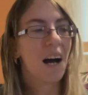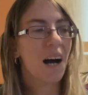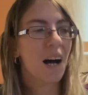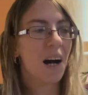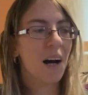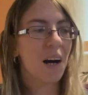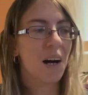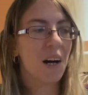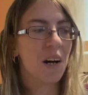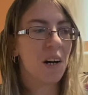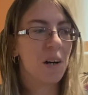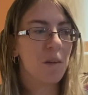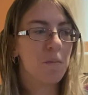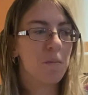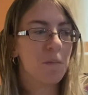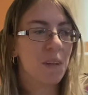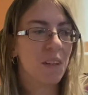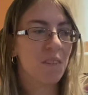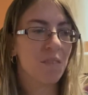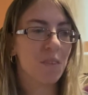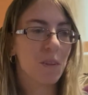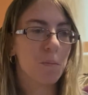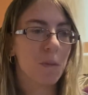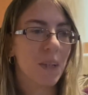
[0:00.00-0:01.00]
Um,
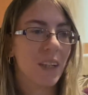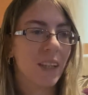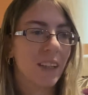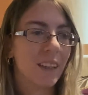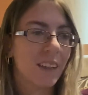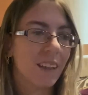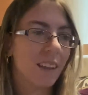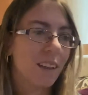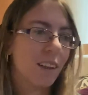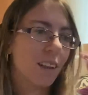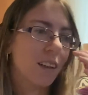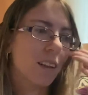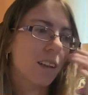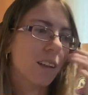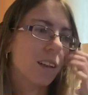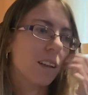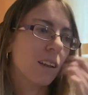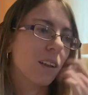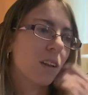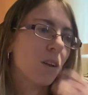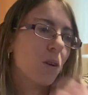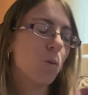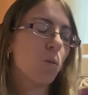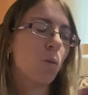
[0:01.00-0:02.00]
if you've been
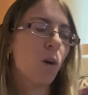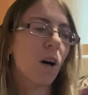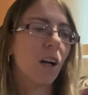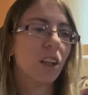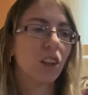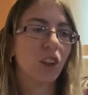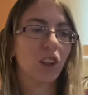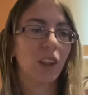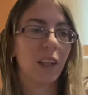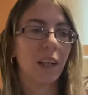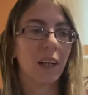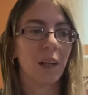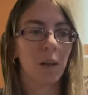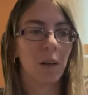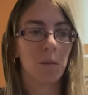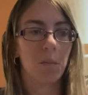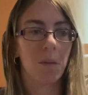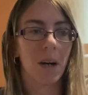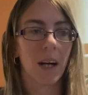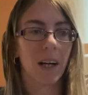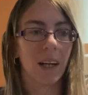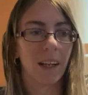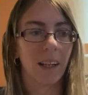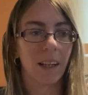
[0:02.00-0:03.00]
watching
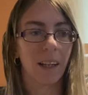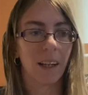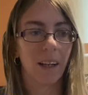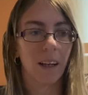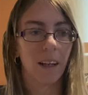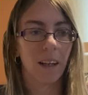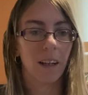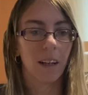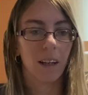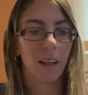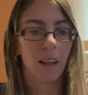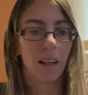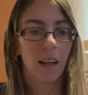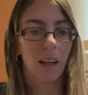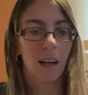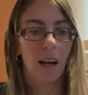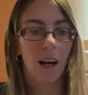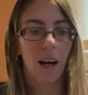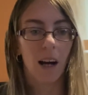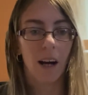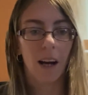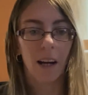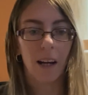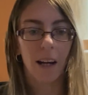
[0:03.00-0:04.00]
my
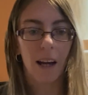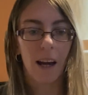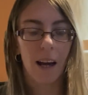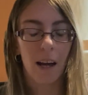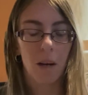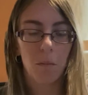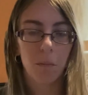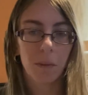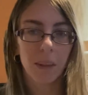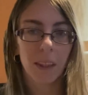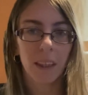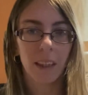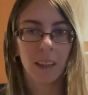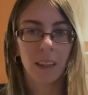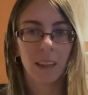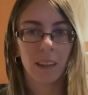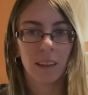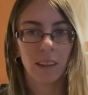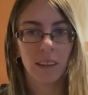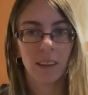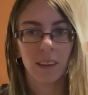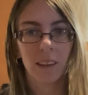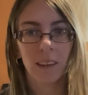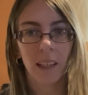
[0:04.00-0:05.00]

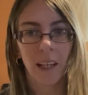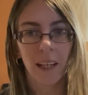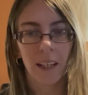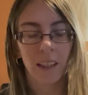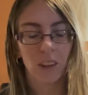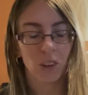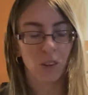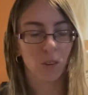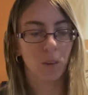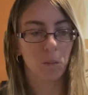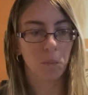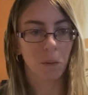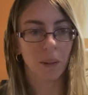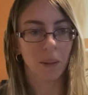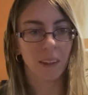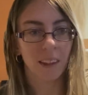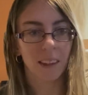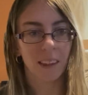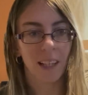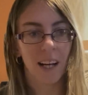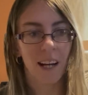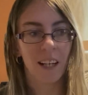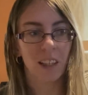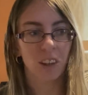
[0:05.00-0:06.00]
empties and shrink my
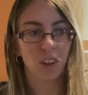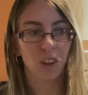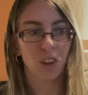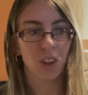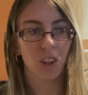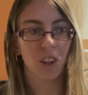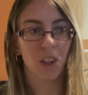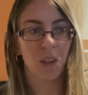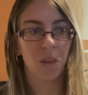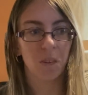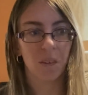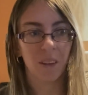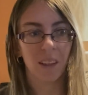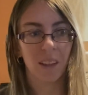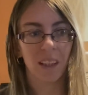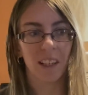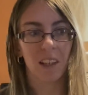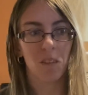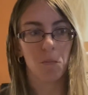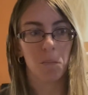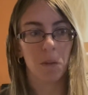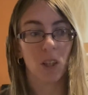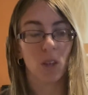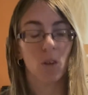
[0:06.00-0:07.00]
stash, you know that
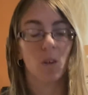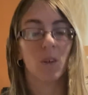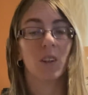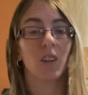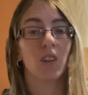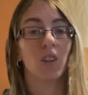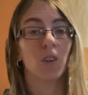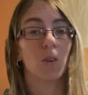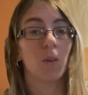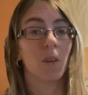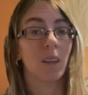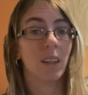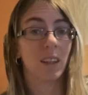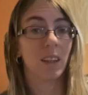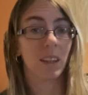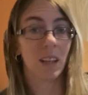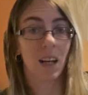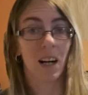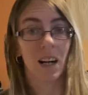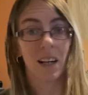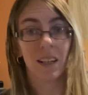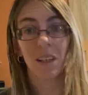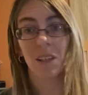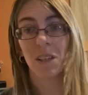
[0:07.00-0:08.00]
I've been going through a
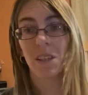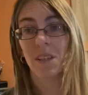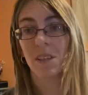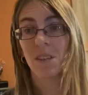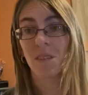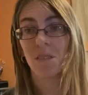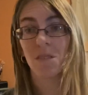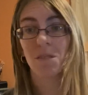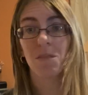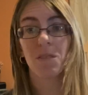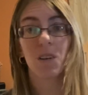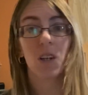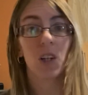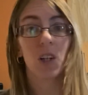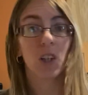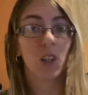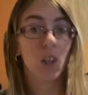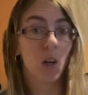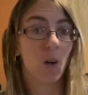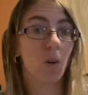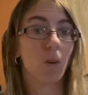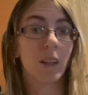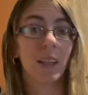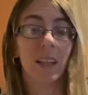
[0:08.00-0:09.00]
lot of
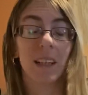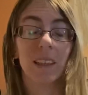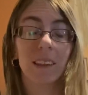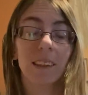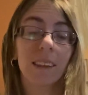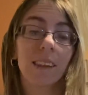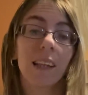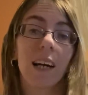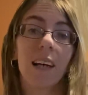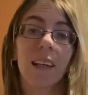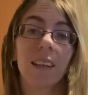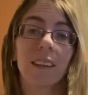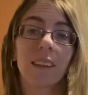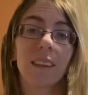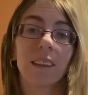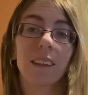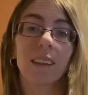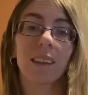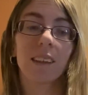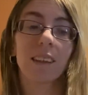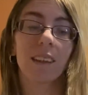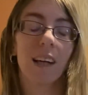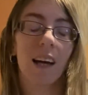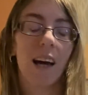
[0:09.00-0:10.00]
coconut
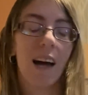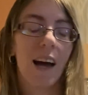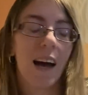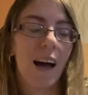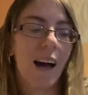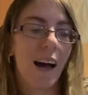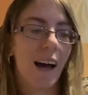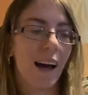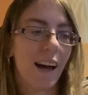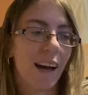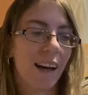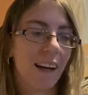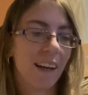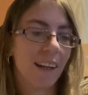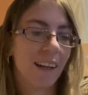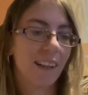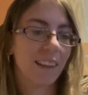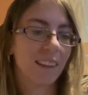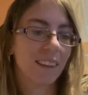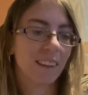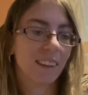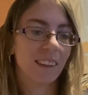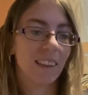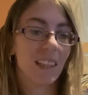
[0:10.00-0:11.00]
scents.
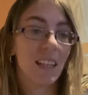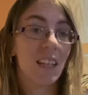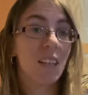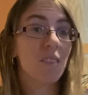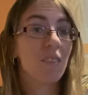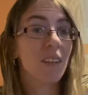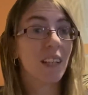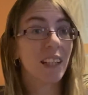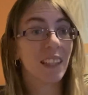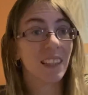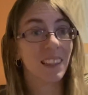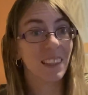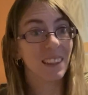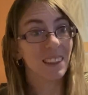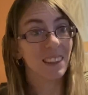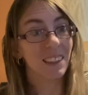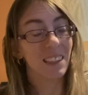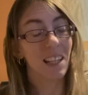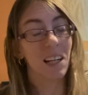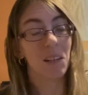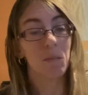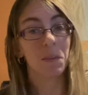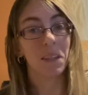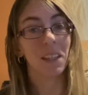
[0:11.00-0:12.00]
And even in this
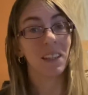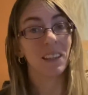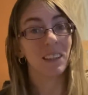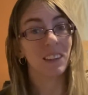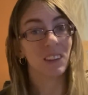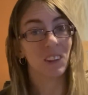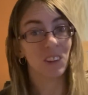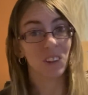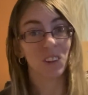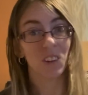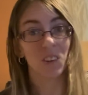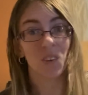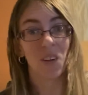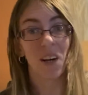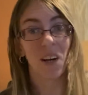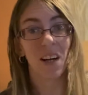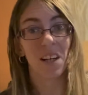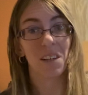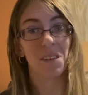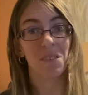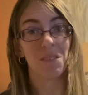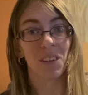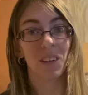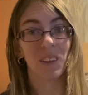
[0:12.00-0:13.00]
empties, there's quite
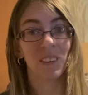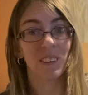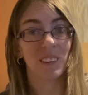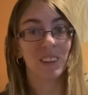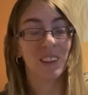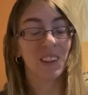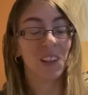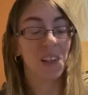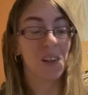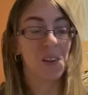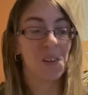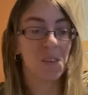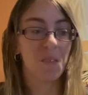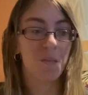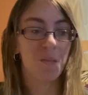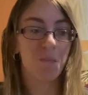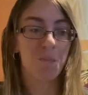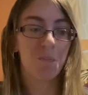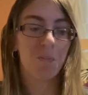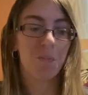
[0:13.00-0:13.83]
a few. So